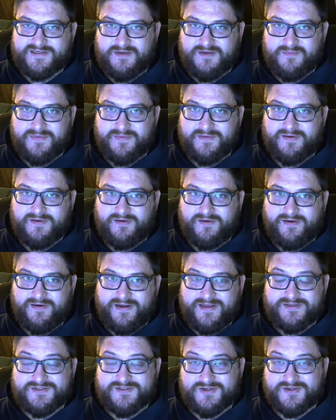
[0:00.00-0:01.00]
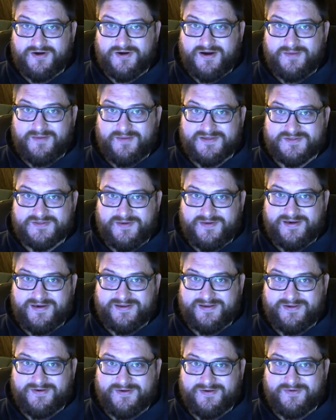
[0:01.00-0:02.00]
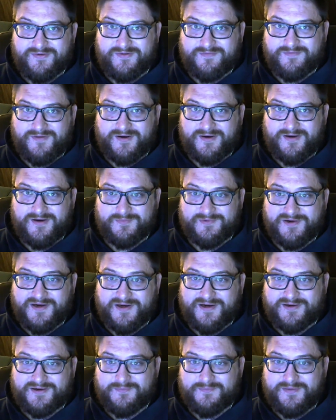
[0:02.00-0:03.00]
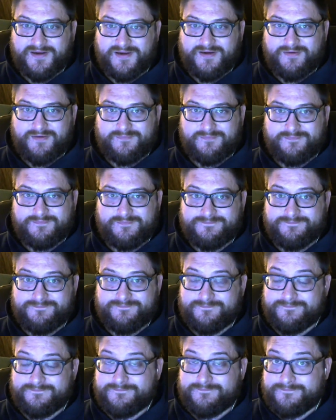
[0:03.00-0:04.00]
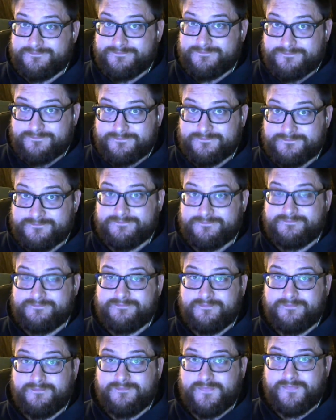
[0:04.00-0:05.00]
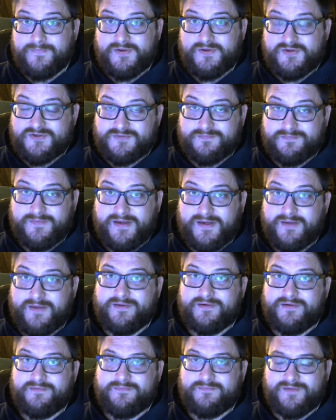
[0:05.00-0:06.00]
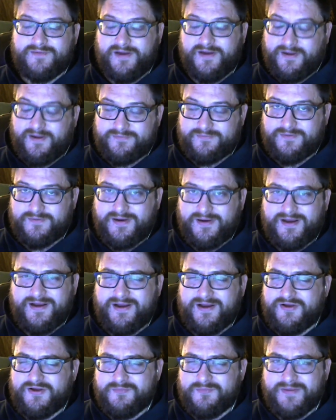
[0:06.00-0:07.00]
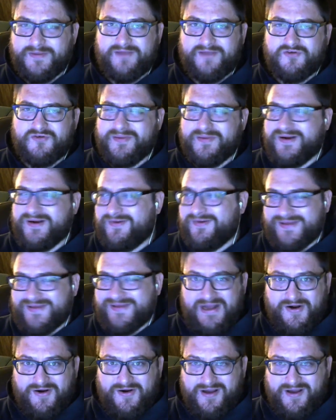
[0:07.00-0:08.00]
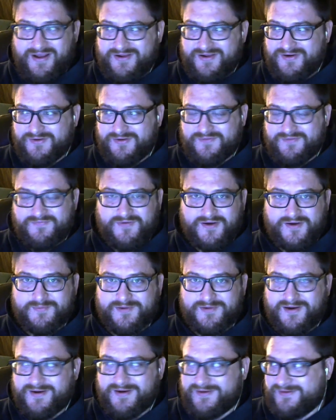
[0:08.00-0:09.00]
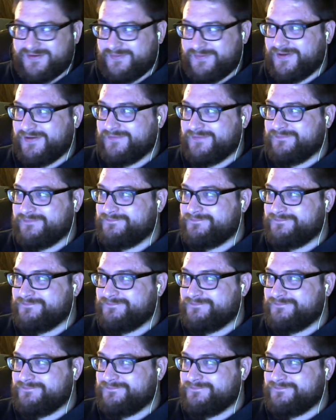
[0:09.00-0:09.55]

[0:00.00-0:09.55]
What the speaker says: haven't been on Instagram this week and you don't know what the fuck I'm talking about, you should maybe not. If you've been on the internet, you know what the fuck I'm talking about.